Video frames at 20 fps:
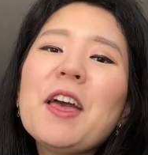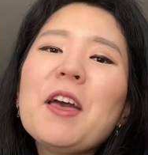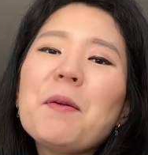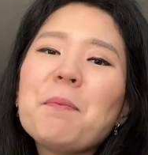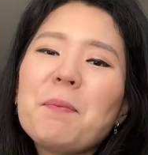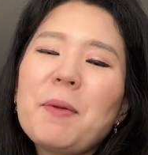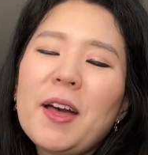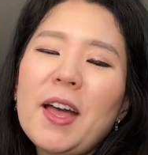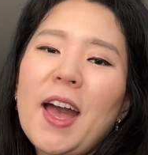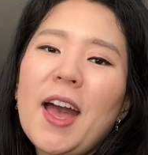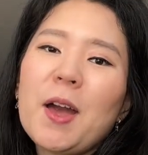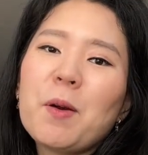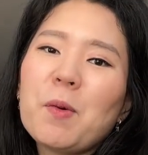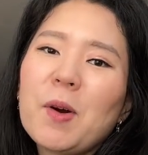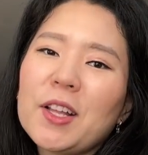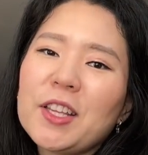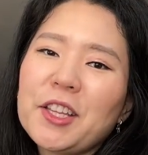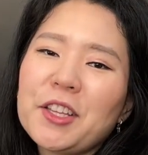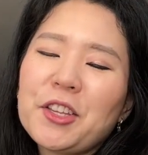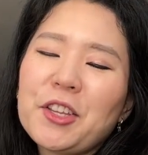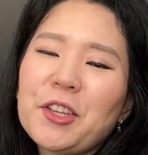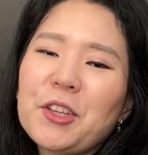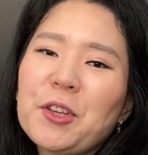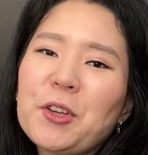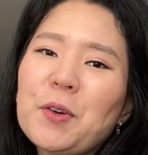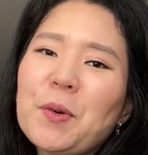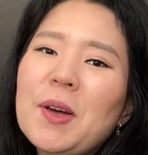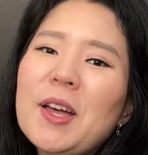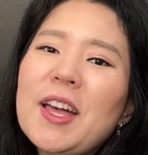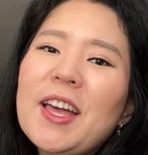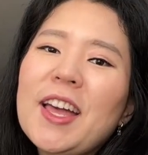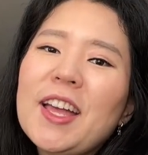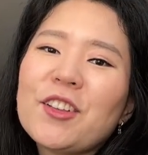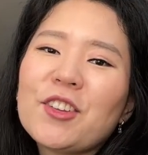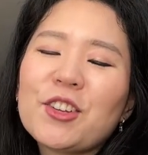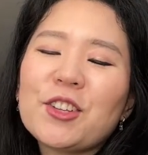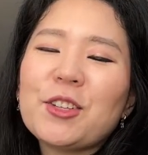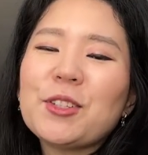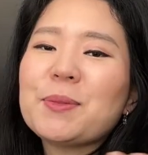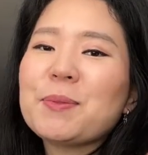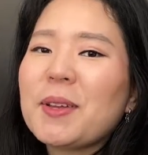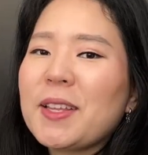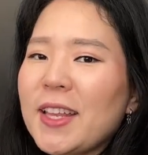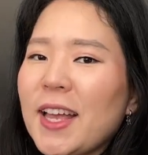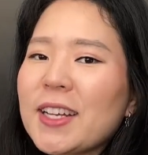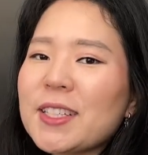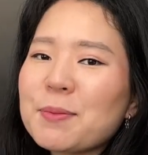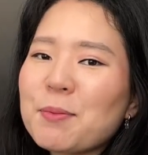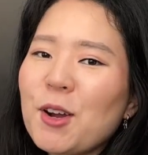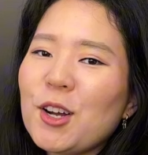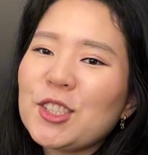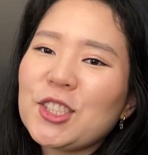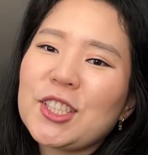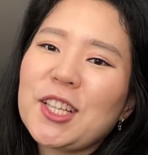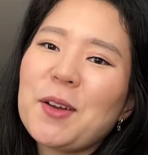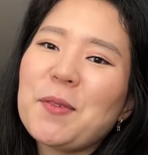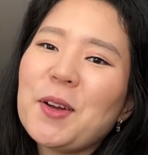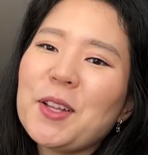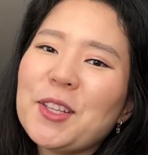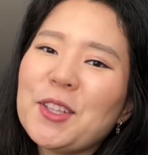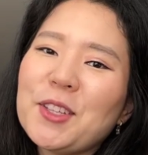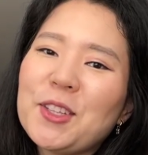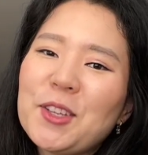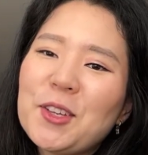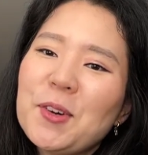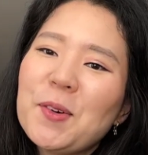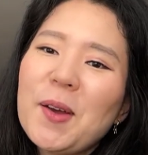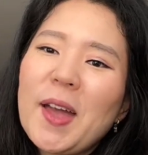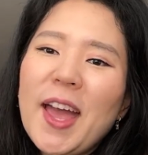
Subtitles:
But I wanted to introduce my next project I want to do,